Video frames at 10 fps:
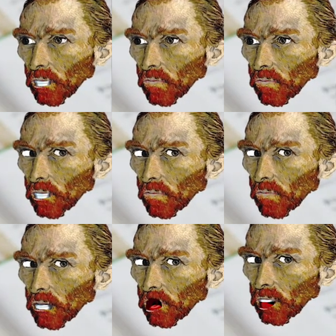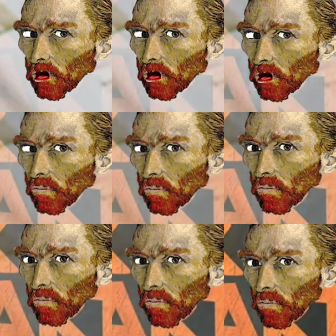artists to study for a number of
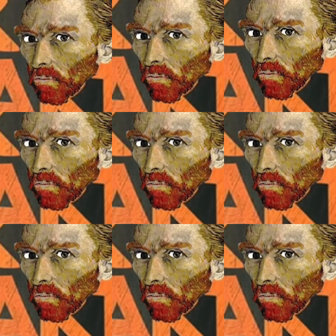reasons.